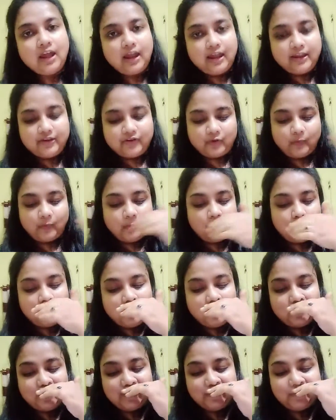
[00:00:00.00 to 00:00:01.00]
So World
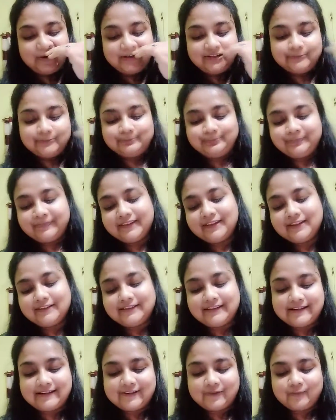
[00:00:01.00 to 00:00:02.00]
War I,
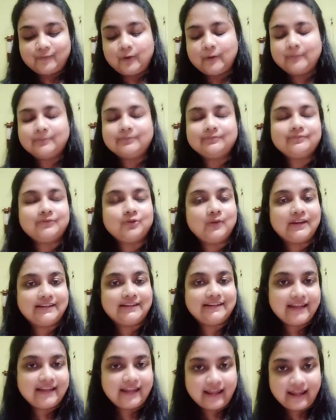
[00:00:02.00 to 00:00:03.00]
that is from
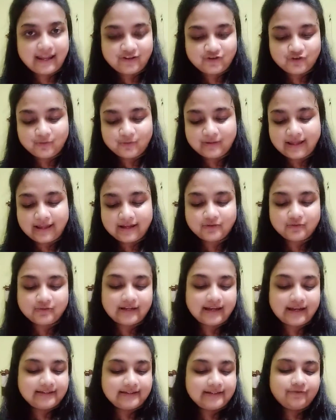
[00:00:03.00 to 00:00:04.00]
28 July
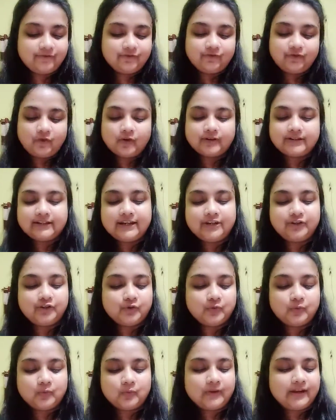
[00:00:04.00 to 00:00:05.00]
1914
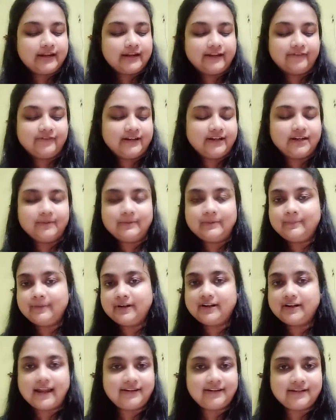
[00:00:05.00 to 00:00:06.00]
to 11 November
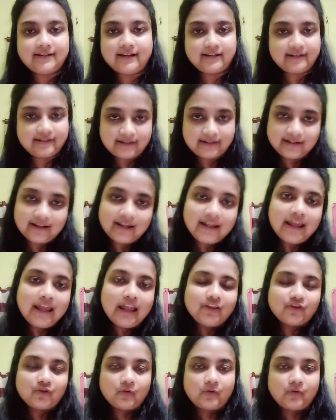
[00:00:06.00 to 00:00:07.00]
1918.
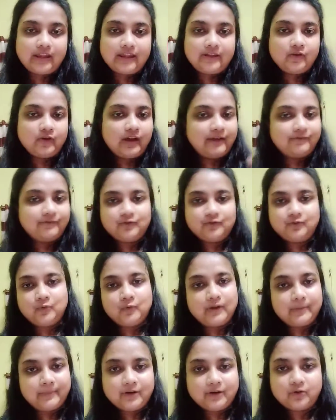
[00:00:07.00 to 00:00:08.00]
So you have to know
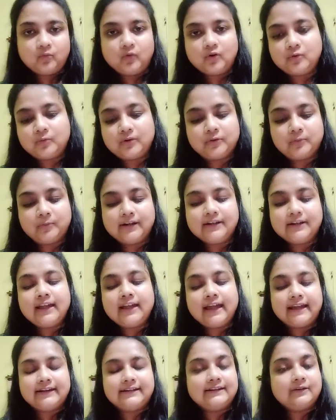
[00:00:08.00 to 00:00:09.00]
about World War I,
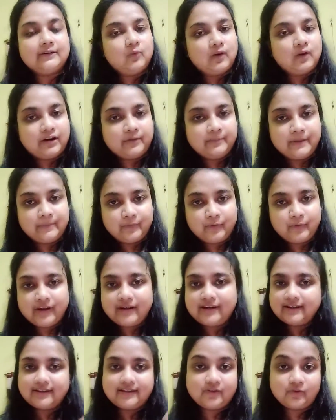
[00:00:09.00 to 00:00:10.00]
and the war memorial,
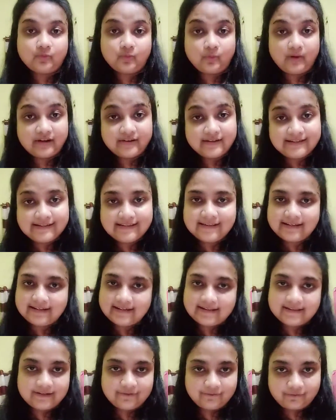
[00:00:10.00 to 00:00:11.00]
it is where it is
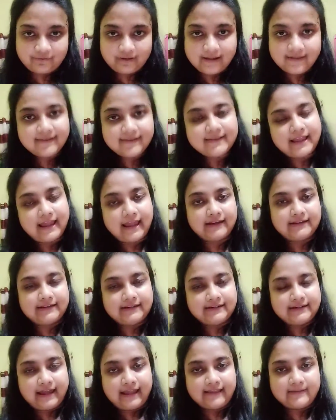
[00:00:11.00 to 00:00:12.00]
in France, and it
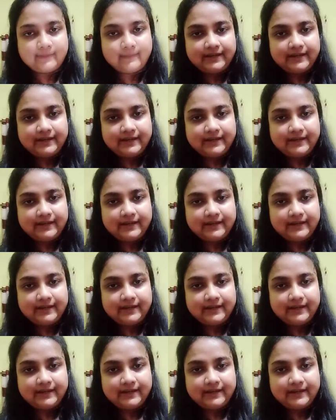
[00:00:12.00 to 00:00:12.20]
has been